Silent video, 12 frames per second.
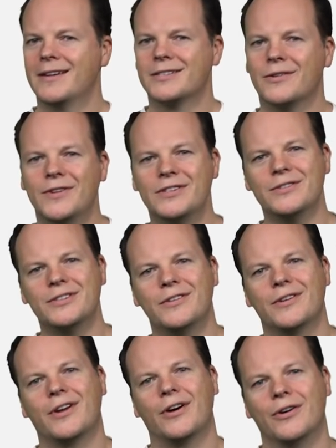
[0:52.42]
So Visual
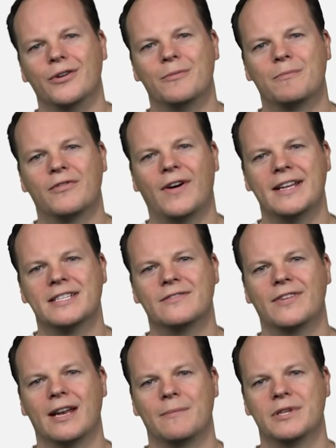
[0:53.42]
Studio Code provides
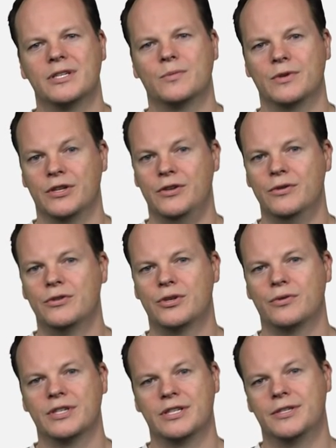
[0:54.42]
developers with a new
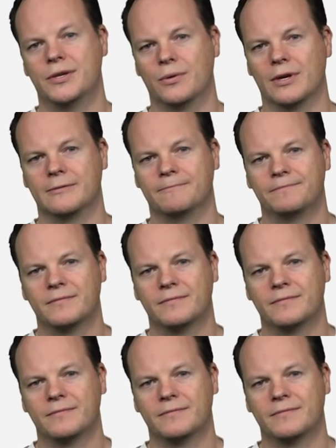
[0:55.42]
choice in tooling,